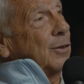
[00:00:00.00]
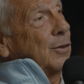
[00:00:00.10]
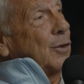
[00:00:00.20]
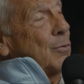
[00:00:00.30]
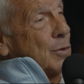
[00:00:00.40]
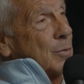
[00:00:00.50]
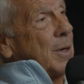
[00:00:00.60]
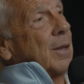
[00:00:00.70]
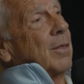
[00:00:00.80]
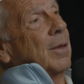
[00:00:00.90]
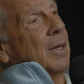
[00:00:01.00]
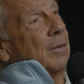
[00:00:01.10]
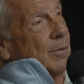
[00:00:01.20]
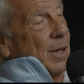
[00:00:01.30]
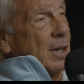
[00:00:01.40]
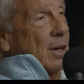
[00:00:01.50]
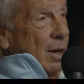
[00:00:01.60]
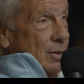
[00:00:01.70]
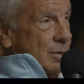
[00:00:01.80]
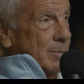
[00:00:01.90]
Coach Smith, Nick
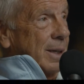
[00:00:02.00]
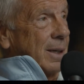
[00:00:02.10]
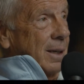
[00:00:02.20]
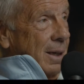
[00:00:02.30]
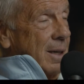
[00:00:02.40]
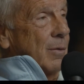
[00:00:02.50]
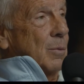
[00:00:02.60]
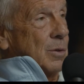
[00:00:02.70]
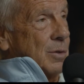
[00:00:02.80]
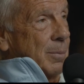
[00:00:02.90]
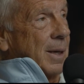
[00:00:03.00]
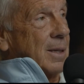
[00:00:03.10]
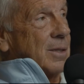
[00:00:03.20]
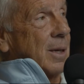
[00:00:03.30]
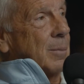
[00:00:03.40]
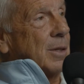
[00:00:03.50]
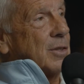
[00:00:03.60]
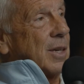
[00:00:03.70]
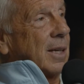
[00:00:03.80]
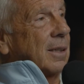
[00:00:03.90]
Collison leaving was the biggest thing, but the
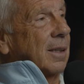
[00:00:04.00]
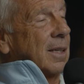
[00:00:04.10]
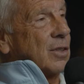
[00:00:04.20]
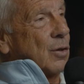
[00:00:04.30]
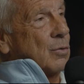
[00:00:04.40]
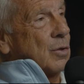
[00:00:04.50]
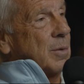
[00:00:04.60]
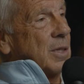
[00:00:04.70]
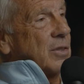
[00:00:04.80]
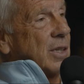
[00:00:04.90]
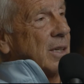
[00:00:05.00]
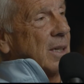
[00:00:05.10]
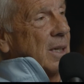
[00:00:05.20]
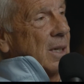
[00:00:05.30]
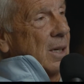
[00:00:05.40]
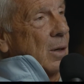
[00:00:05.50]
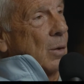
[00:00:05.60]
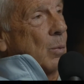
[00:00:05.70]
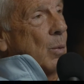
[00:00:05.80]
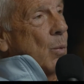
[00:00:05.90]
second thing is Coach Smith said,
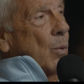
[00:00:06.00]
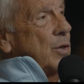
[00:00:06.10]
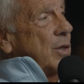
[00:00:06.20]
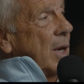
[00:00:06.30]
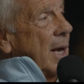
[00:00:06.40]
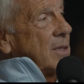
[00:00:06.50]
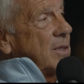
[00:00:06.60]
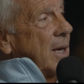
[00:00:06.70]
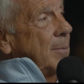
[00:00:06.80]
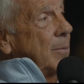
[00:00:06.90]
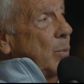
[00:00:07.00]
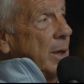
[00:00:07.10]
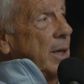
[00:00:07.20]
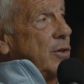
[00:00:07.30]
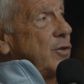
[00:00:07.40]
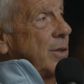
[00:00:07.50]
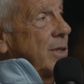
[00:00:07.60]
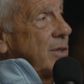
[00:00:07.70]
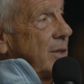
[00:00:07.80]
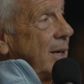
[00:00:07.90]
"We wanted you last time. We need you
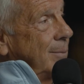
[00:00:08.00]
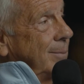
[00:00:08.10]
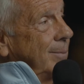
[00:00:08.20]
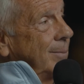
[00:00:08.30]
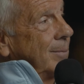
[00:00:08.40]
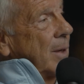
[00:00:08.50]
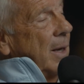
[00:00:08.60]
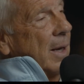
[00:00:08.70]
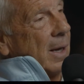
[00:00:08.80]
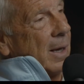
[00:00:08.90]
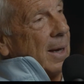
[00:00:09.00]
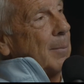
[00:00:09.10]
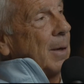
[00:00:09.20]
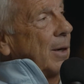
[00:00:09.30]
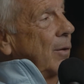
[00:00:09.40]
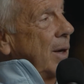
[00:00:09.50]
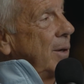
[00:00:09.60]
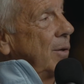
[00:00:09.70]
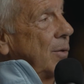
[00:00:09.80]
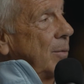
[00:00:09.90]
this time." And that meant a
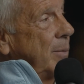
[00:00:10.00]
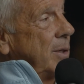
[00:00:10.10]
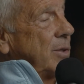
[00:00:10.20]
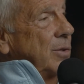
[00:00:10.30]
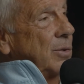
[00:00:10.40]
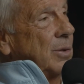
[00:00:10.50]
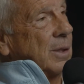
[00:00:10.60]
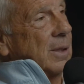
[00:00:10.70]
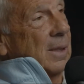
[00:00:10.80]
great deal to me too. And